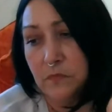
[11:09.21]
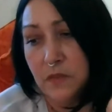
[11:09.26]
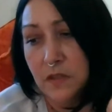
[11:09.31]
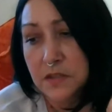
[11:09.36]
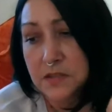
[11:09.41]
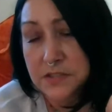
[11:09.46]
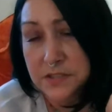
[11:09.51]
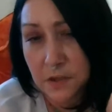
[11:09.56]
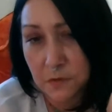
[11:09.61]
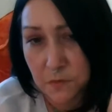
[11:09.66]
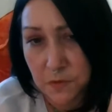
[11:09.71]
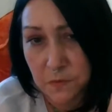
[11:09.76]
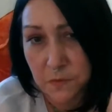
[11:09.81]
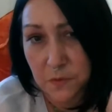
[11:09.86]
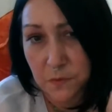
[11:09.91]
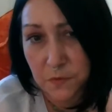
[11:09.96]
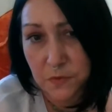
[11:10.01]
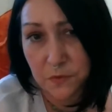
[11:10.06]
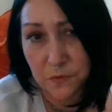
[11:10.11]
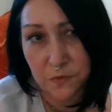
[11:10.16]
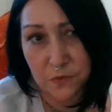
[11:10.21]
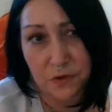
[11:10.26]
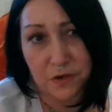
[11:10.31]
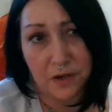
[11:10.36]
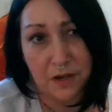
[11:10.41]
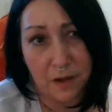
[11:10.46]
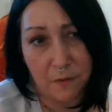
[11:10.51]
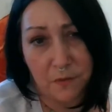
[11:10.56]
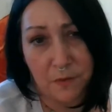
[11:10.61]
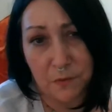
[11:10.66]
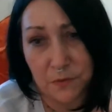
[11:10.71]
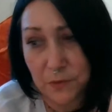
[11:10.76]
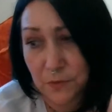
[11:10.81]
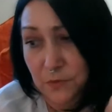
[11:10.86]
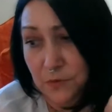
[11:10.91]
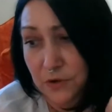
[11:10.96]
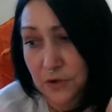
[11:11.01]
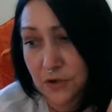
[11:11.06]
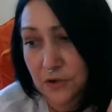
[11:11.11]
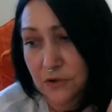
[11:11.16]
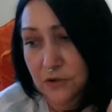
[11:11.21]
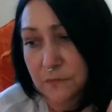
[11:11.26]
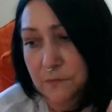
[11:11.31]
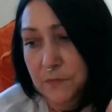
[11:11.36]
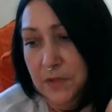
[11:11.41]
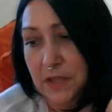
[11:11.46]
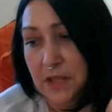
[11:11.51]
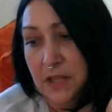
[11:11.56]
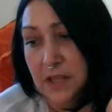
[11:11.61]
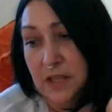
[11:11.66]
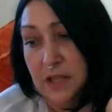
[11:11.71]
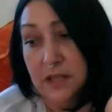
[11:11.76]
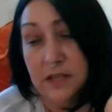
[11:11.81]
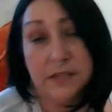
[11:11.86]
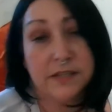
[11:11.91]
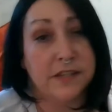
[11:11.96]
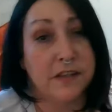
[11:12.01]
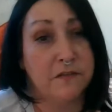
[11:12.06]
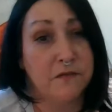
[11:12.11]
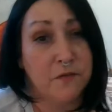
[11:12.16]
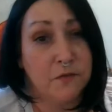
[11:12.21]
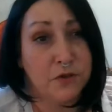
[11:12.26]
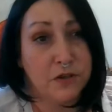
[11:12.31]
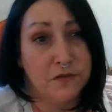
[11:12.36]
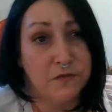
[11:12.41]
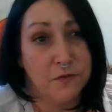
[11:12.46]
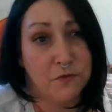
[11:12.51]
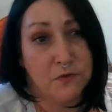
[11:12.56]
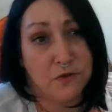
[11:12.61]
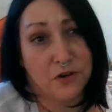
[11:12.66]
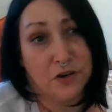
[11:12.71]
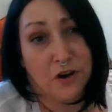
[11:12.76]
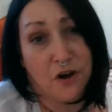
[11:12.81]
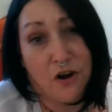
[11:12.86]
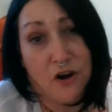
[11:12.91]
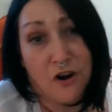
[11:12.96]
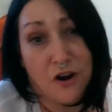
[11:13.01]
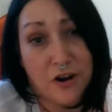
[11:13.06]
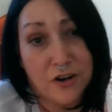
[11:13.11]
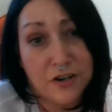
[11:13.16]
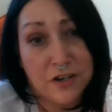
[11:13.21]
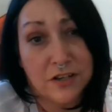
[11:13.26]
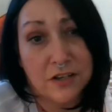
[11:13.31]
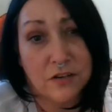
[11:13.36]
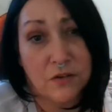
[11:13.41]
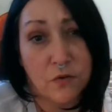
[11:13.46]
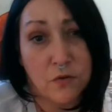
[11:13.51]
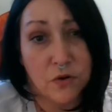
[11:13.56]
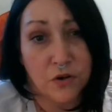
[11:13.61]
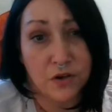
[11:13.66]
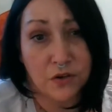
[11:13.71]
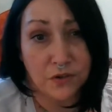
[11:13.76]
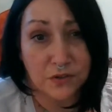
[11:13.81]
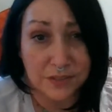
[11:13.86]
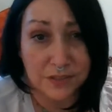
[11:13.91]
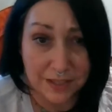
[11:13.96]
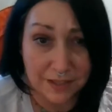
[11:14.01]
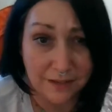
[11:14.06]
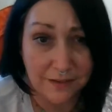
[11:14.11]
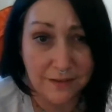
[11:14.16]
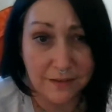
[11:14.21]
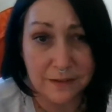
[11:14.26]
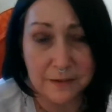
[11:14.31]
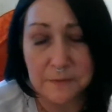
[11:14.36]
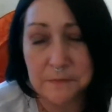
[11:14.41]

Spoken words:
So I went with Oracle. It is a 44 card Oracle deck.